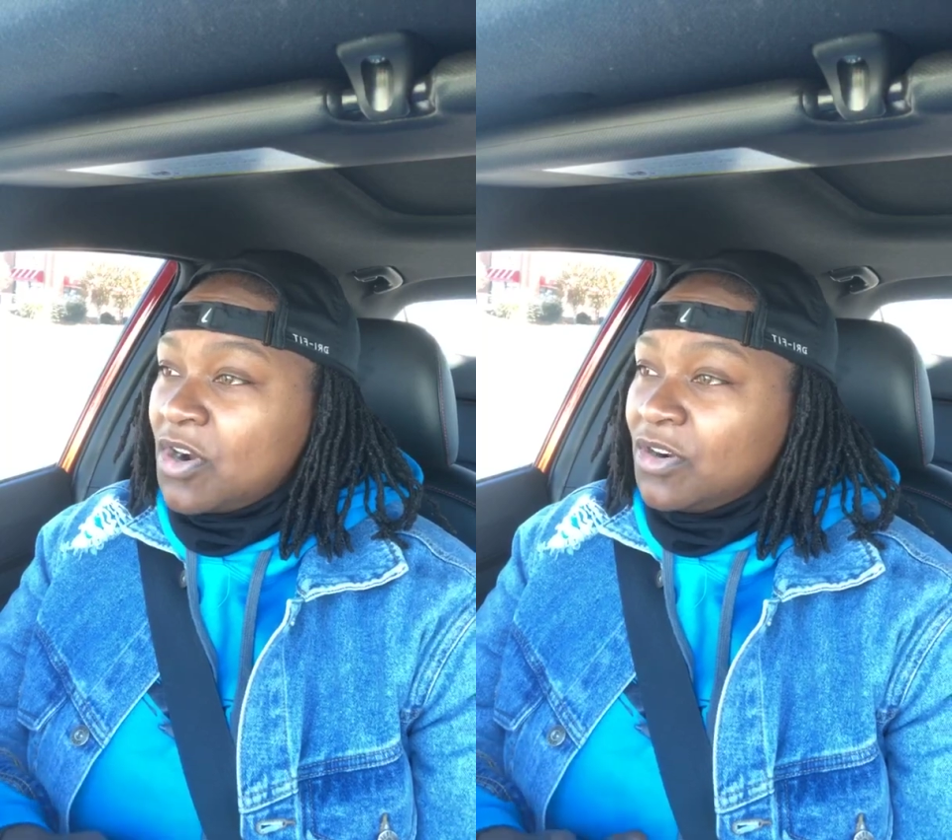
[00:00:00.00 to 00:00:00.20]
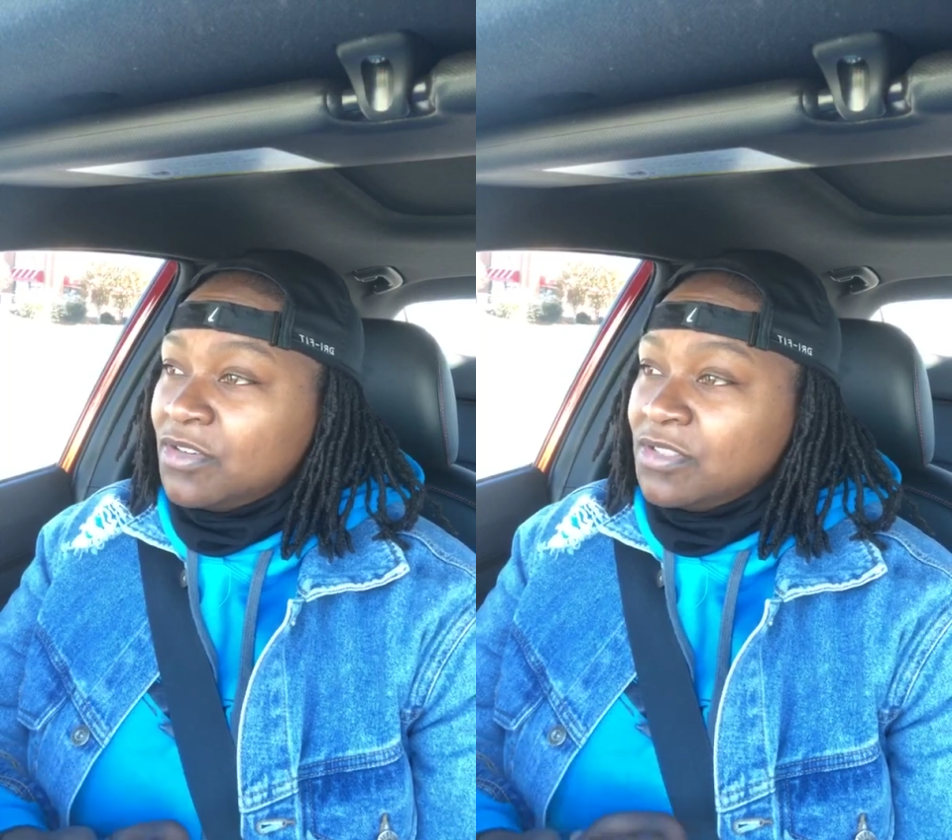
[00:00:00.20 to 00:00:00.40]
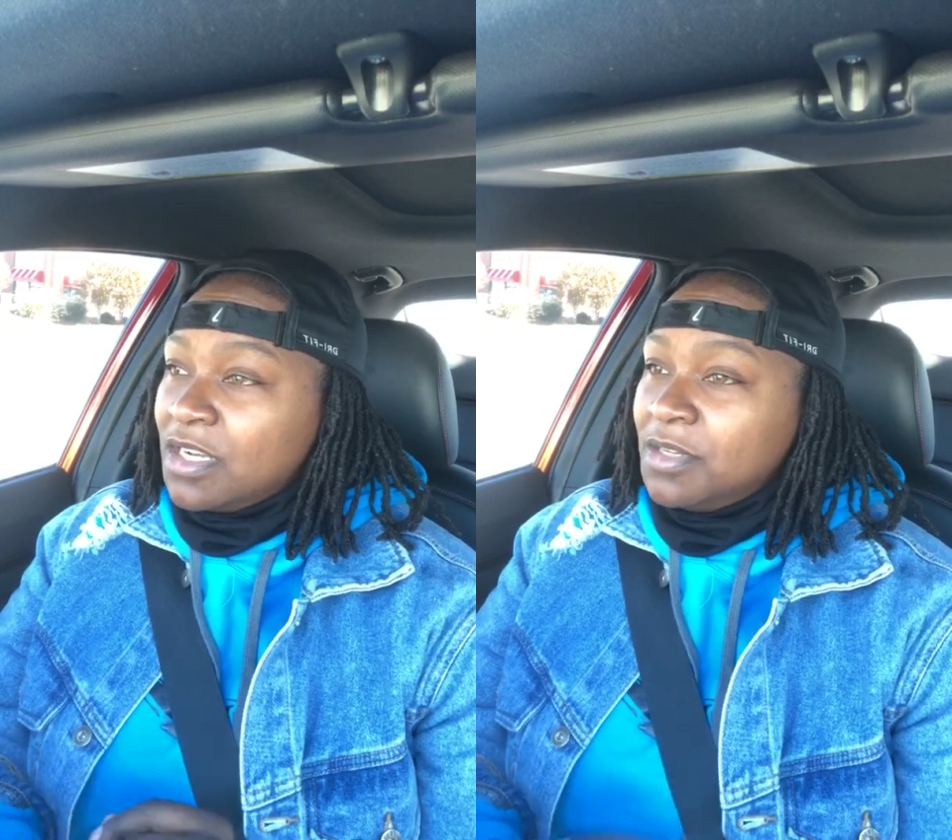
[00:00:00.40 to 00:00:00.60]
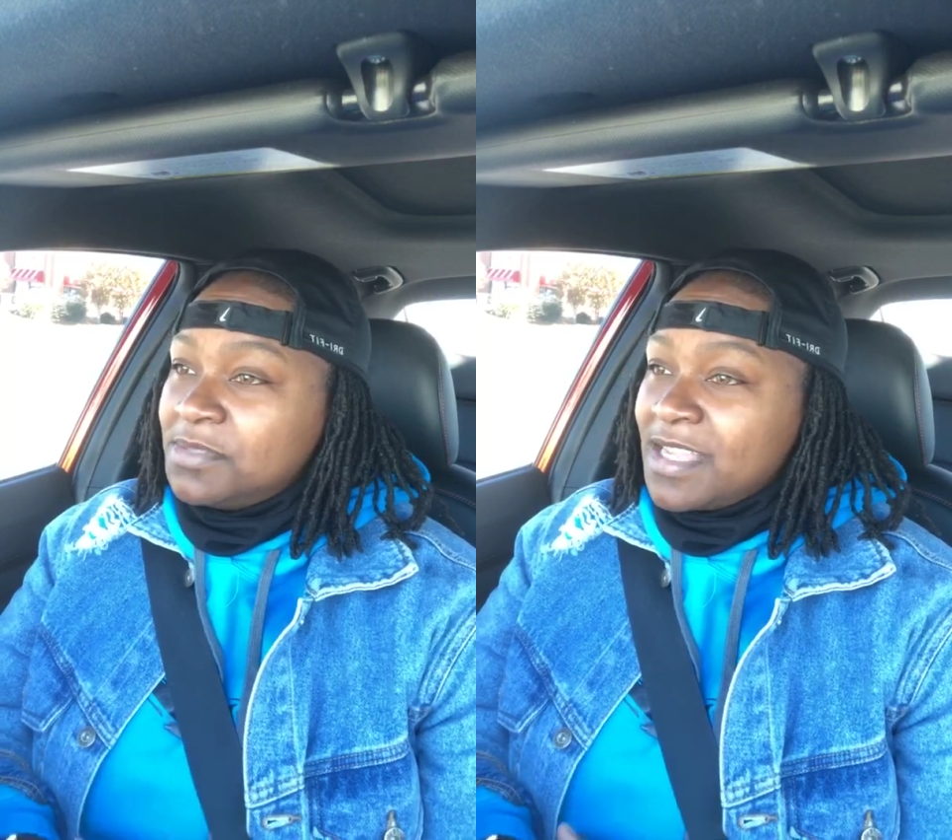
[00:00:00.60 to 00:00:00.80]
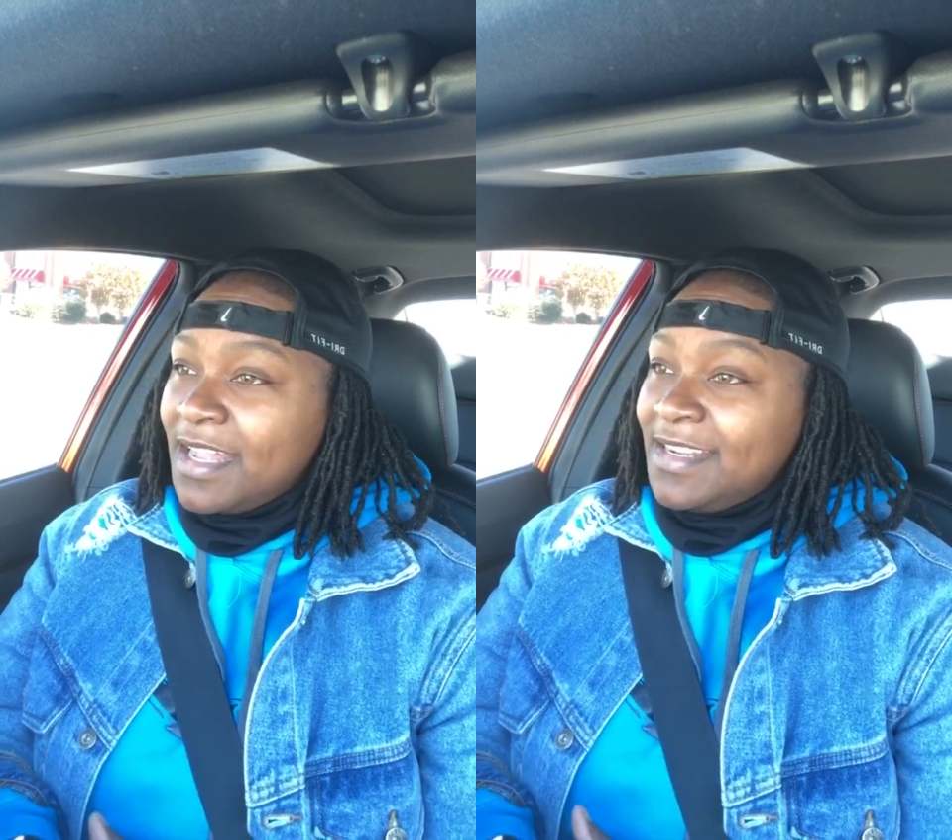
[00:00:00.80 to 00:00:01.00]
turned
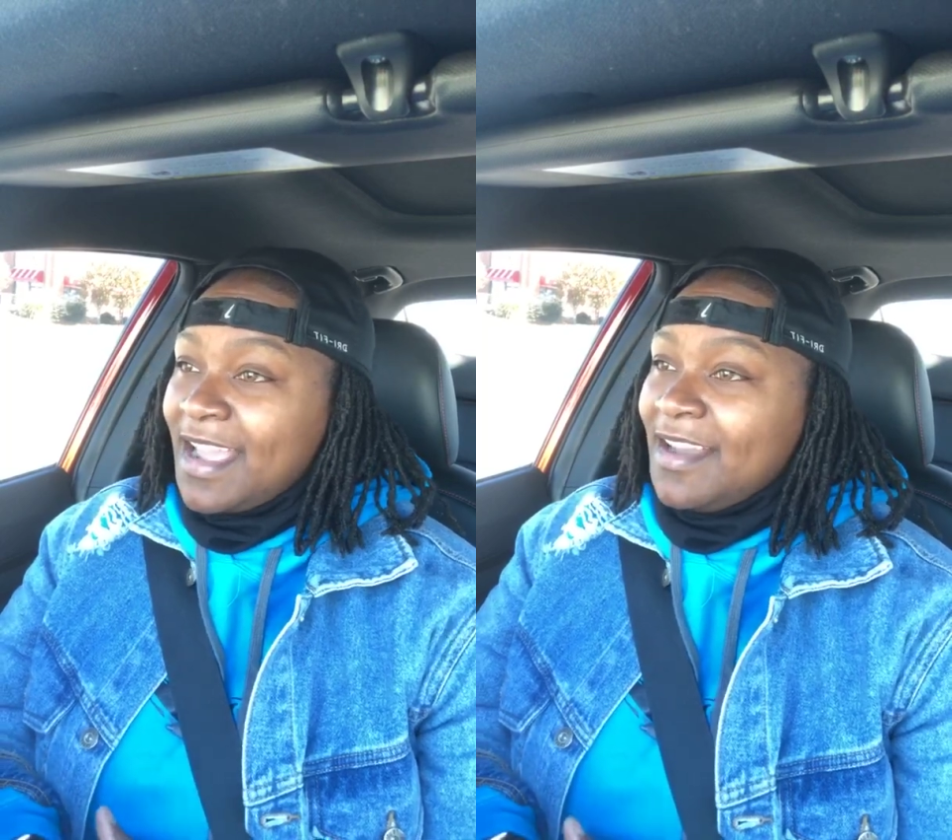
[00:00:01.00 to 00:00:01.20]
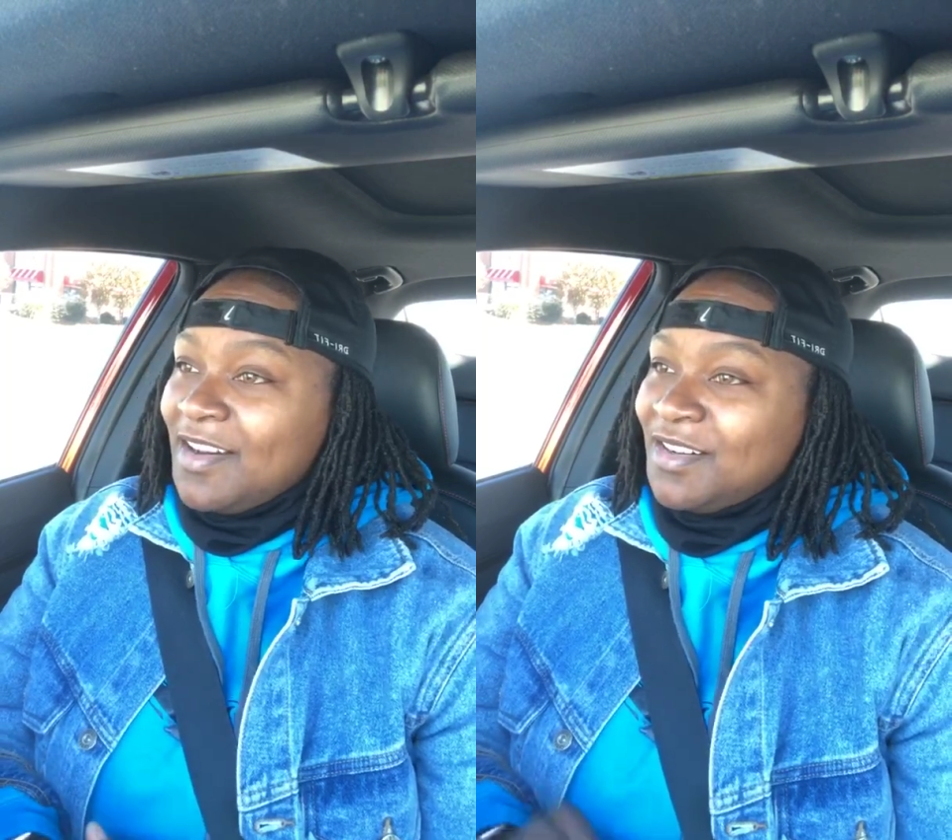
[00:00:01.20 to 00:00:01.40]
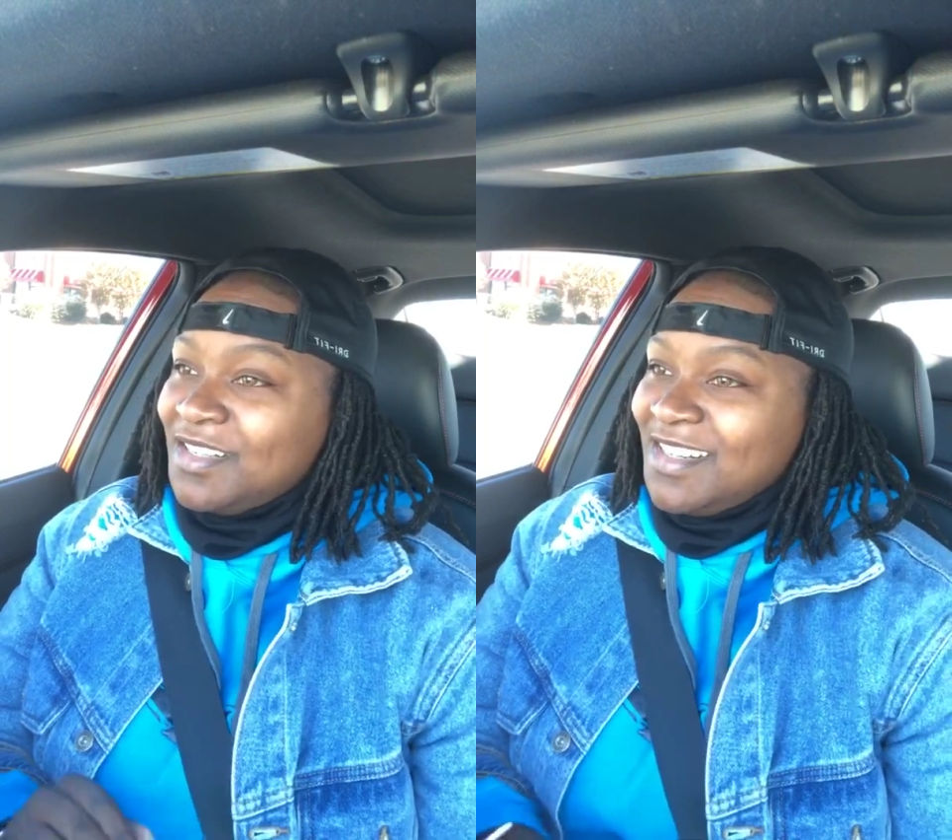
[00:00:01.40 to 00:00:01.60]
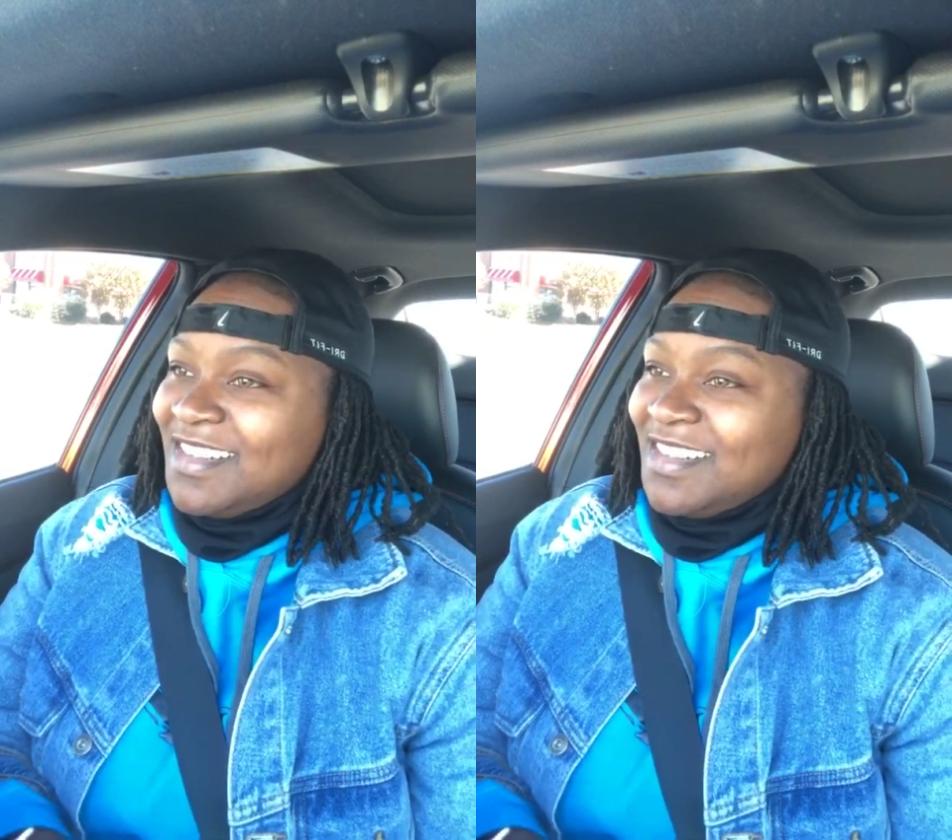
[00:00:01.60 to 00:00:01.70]
upside down